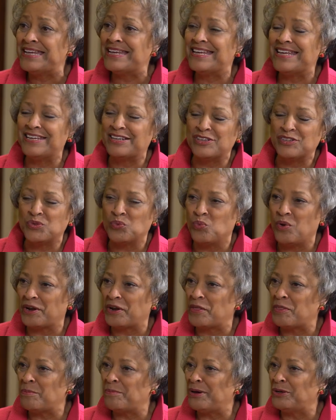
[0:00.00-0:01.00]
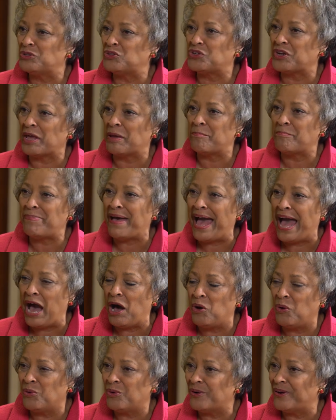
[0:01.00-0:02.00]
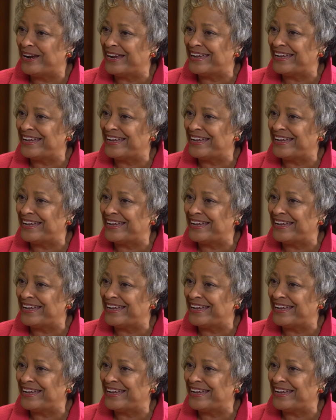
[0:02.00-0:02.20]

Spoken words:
It is one of the most empowering,